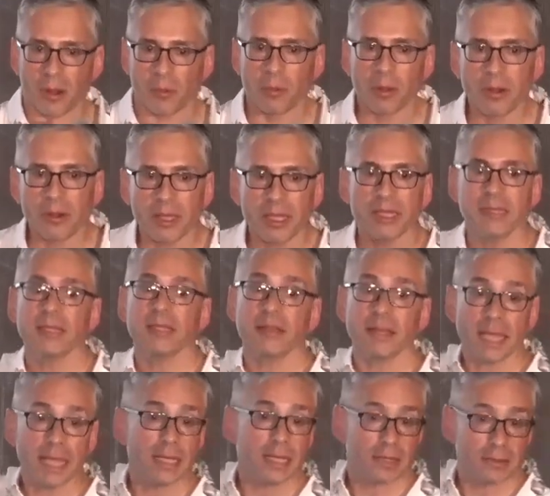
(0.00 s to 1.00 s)
We're in the
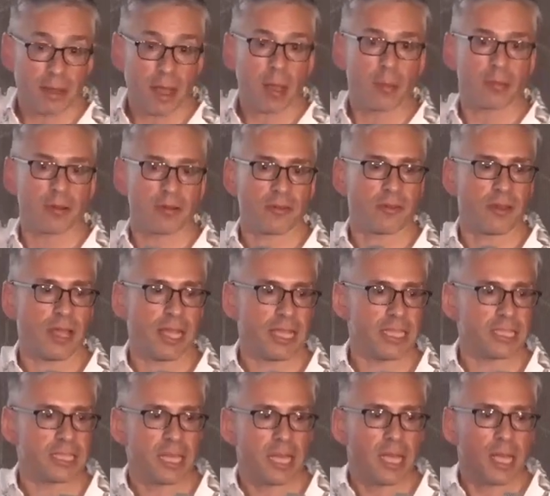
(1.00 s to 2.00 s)
late adopter
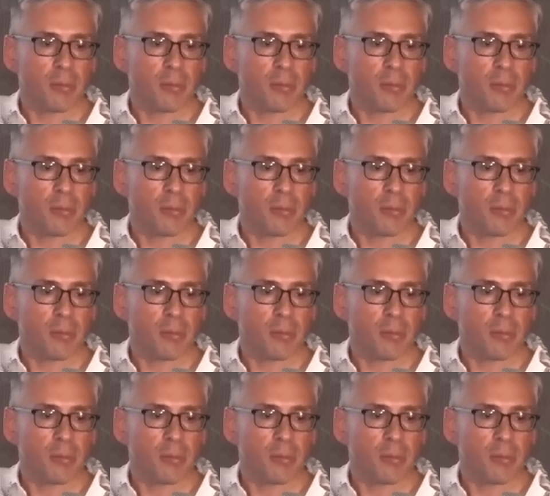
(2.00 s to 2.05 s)
phase,